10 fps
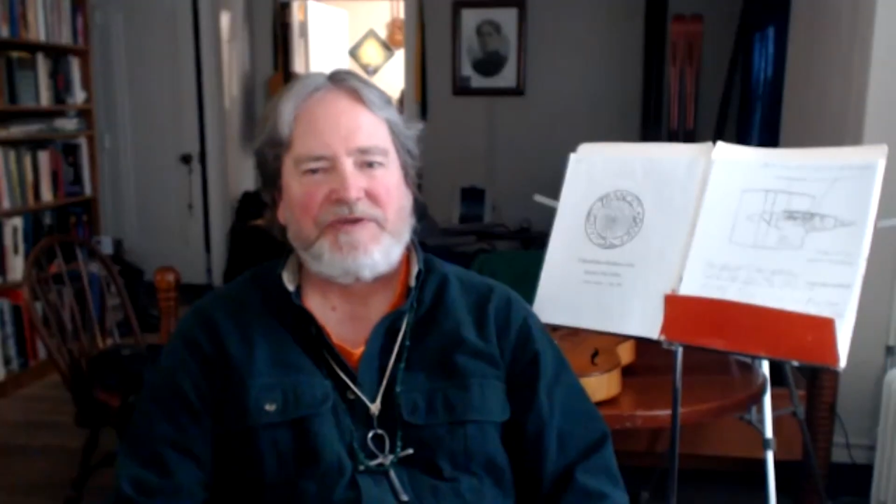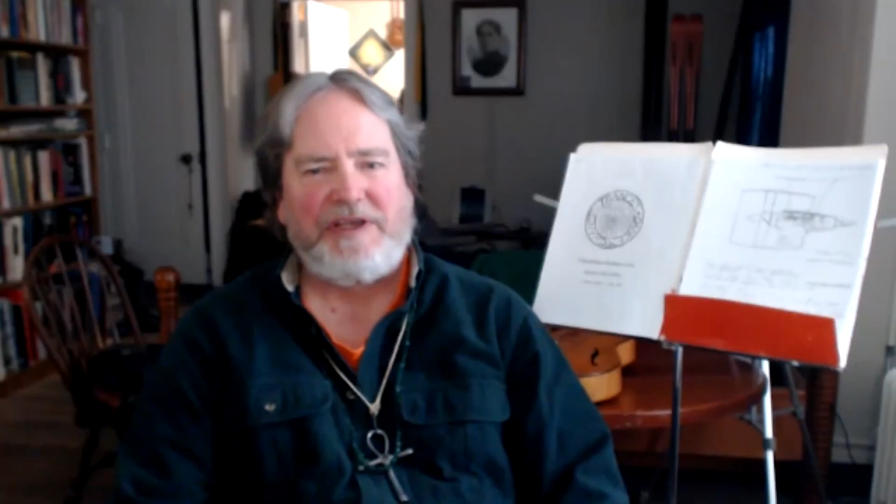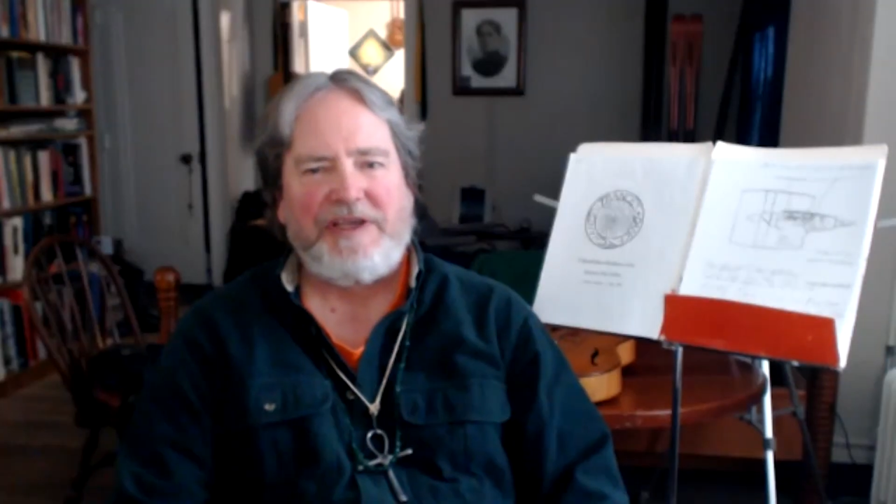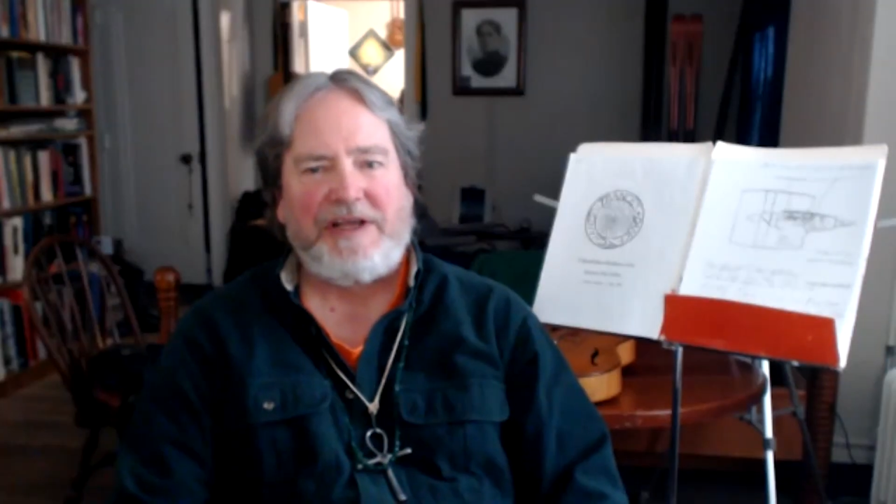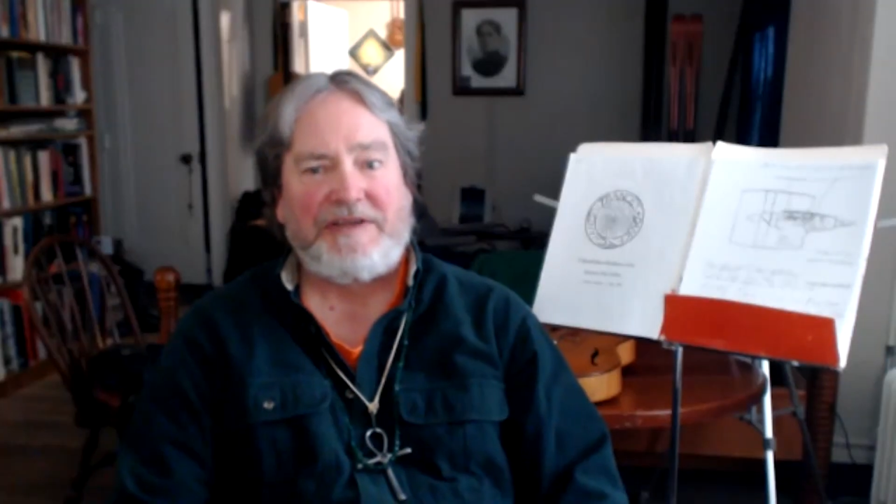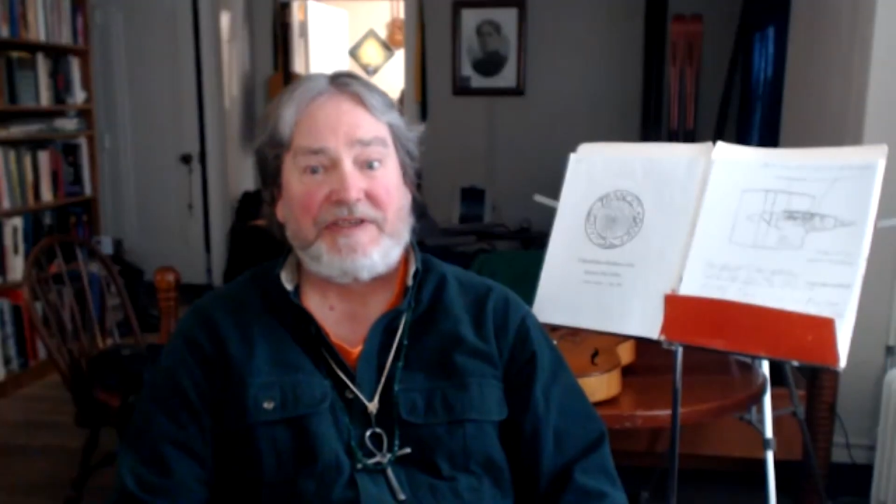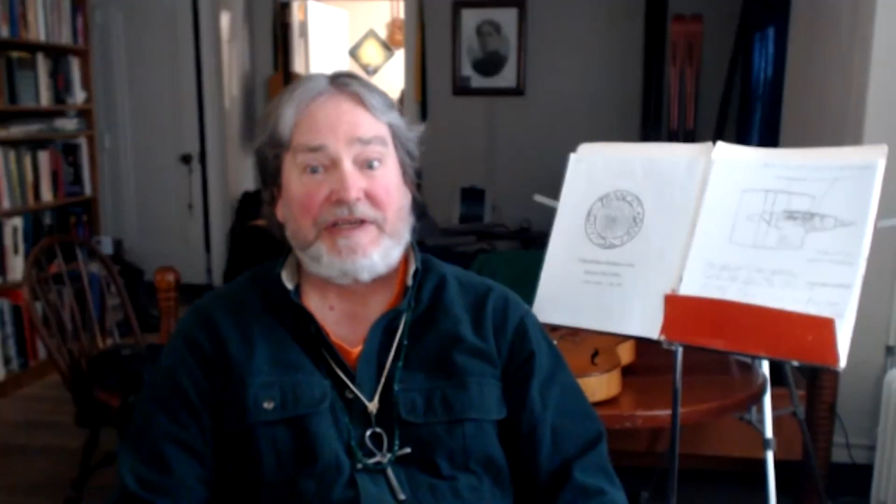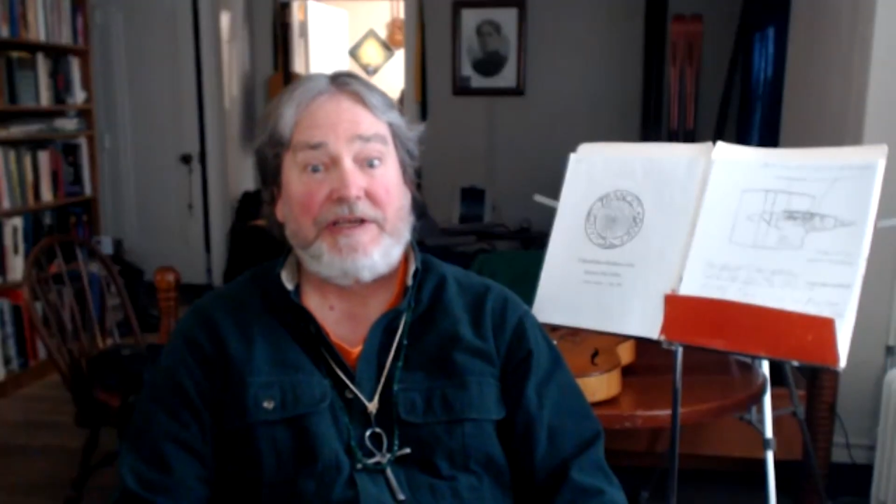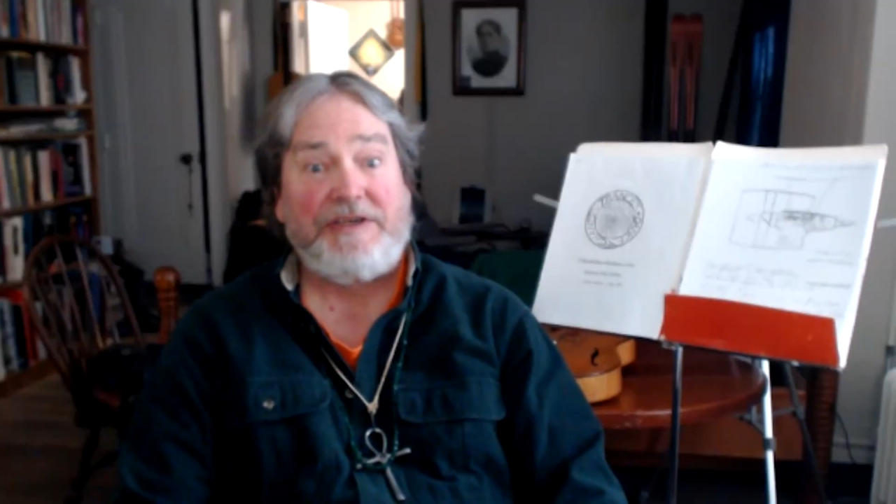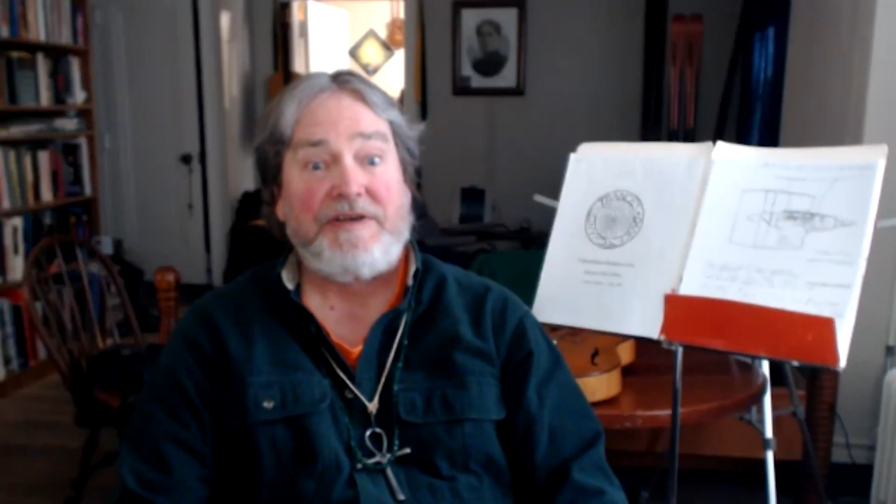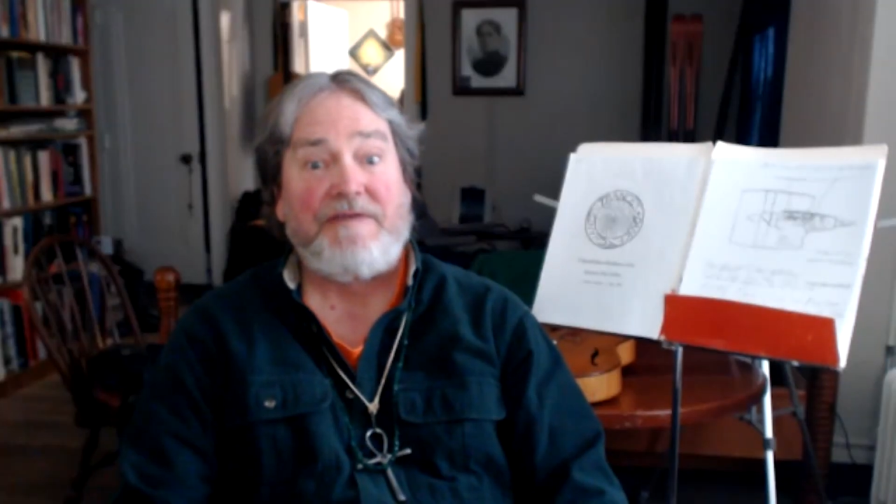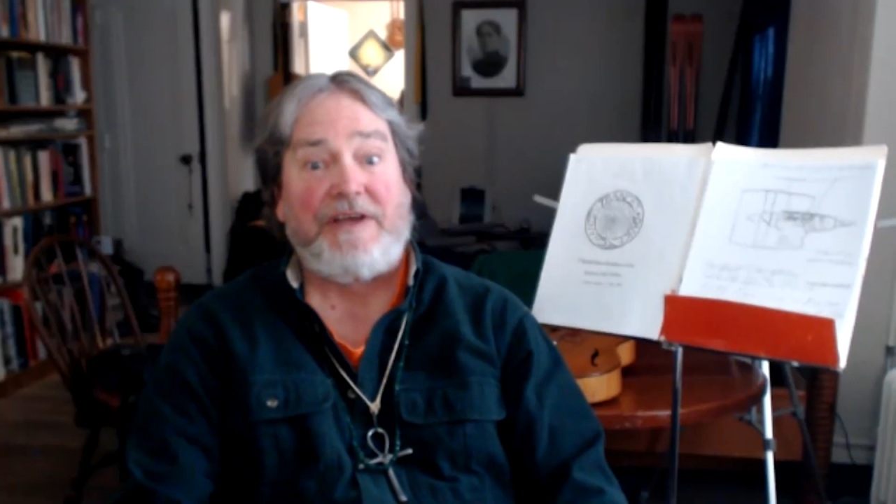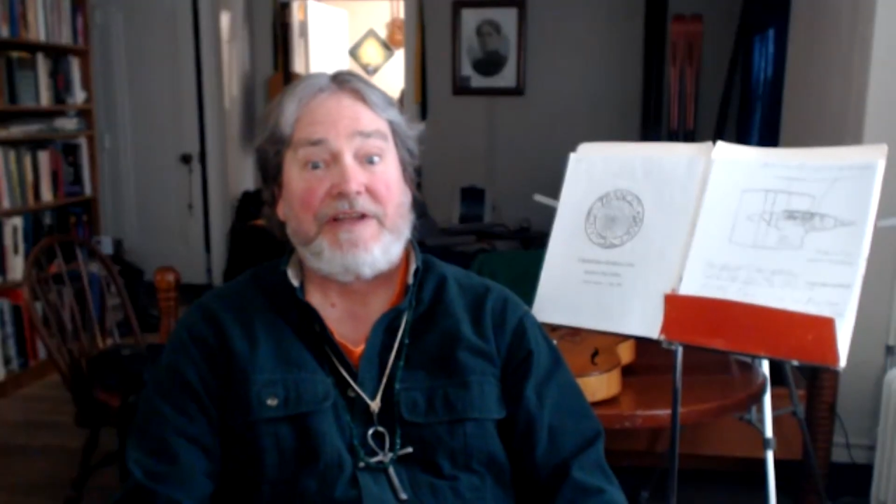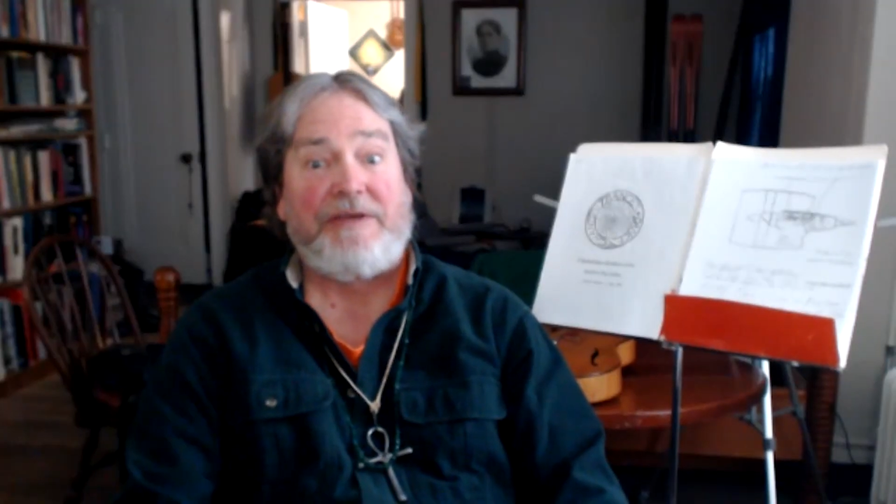they get on stage and find